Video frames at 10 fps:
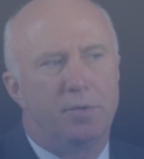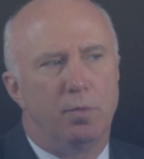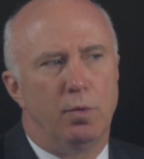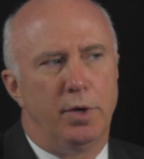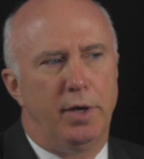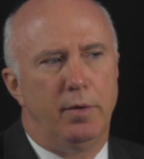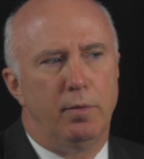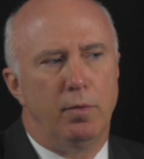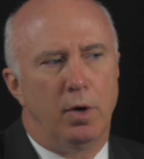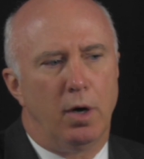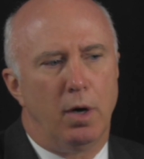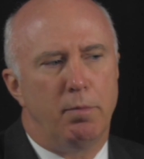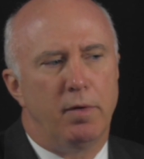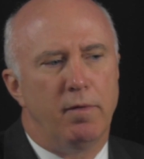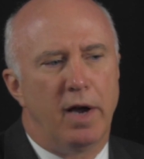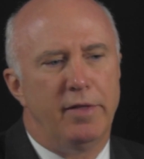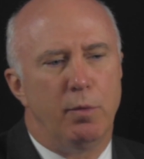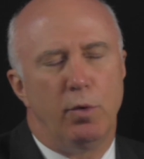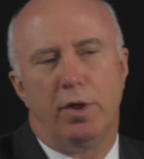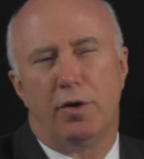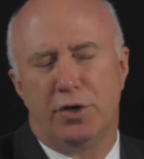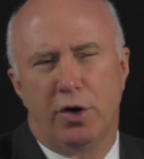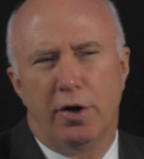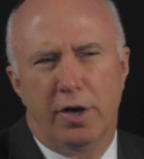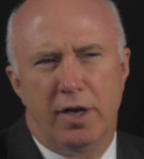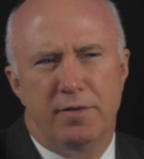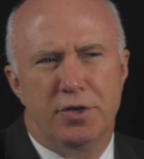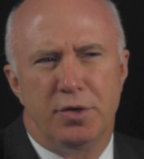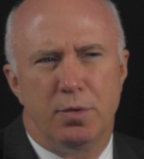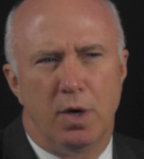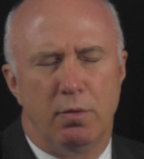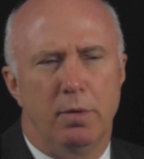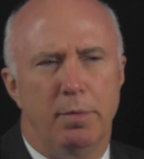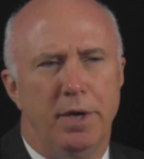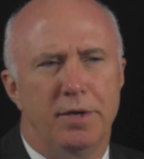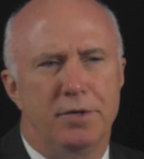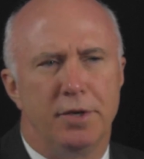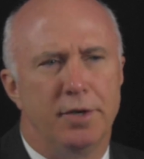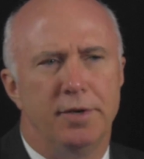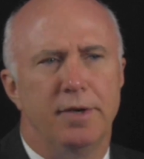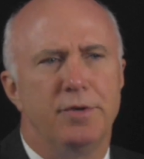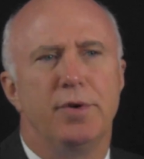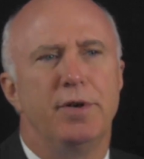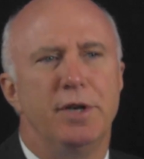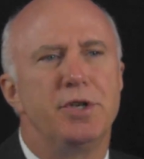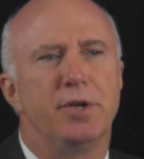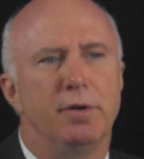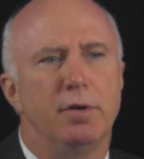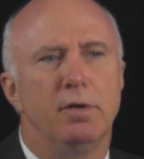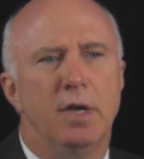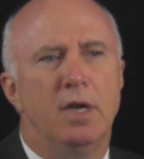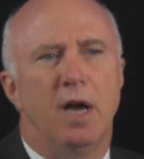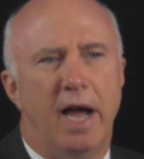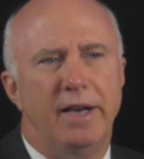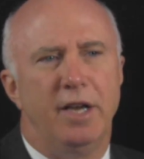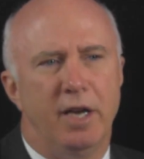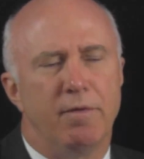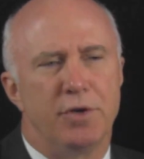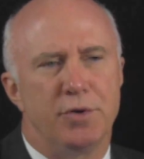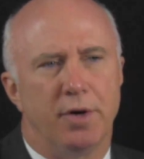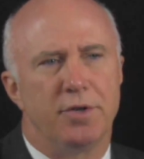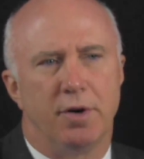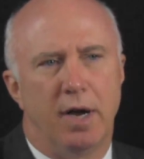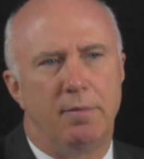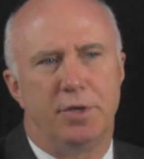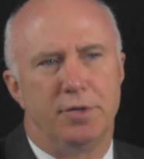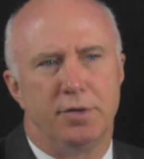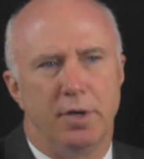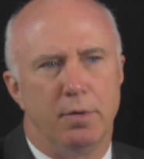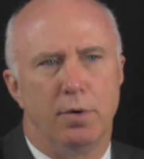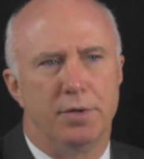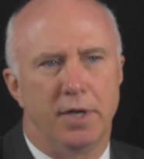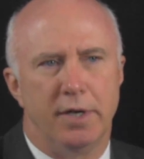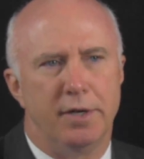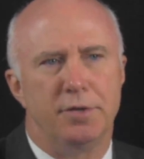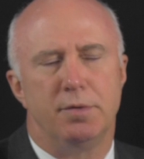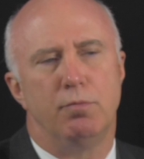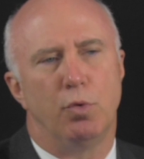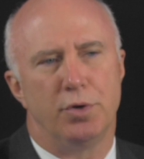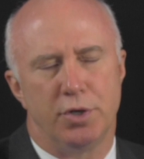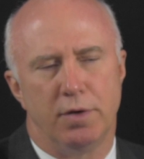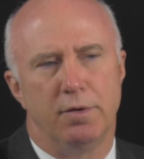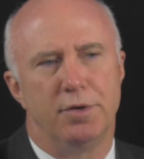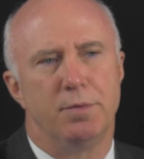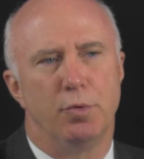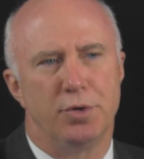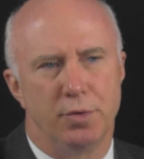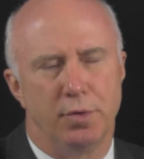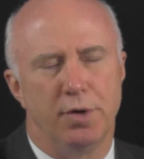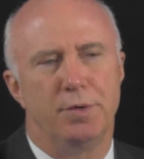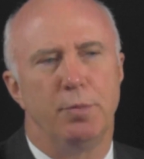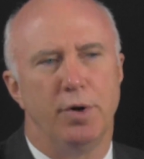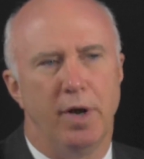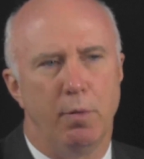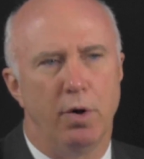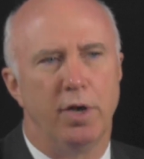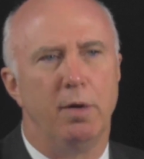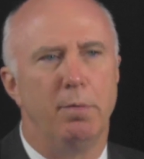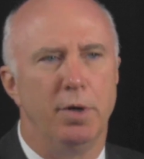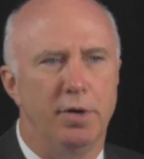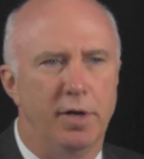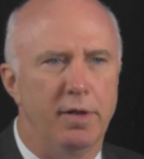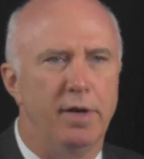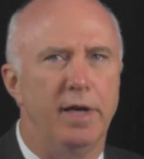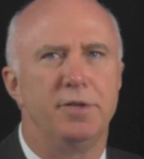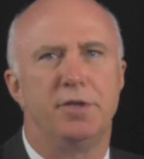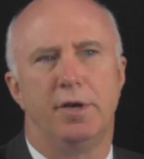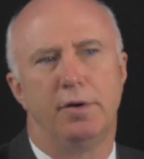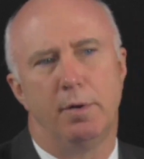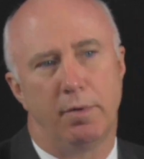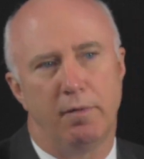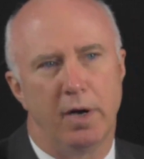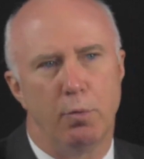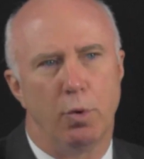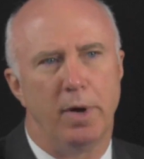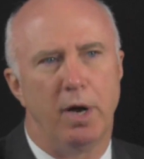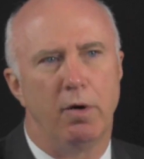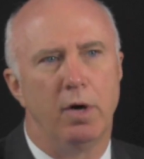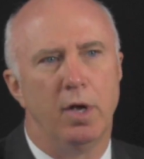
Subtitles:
We provide them with alternatives to what would be considered traditional IT infrastructure options. In other words, that is more servers, more storage, more networking, build another data center and provide more power.